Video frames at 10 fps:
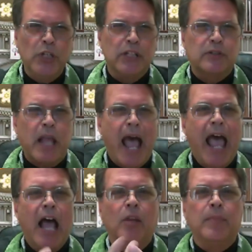this
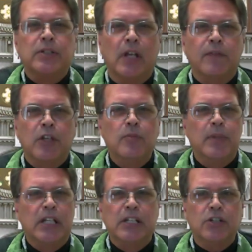element of the
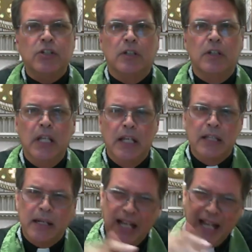human condition
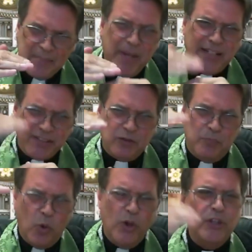that makes us
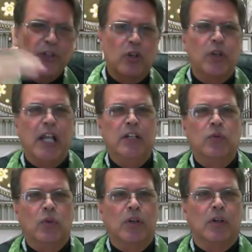more than the created
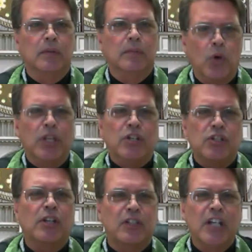order, more than
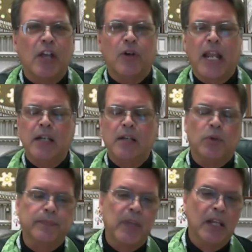just another animal.